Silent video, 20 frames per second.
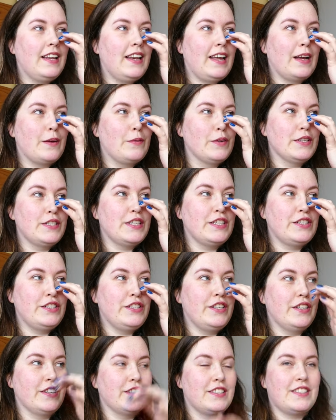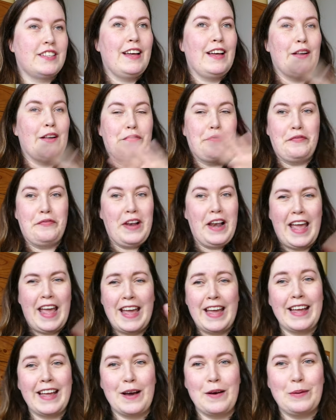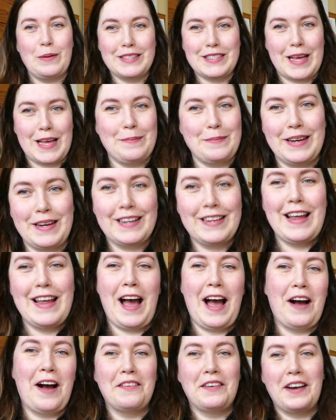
like was this just a fling and what's happening now?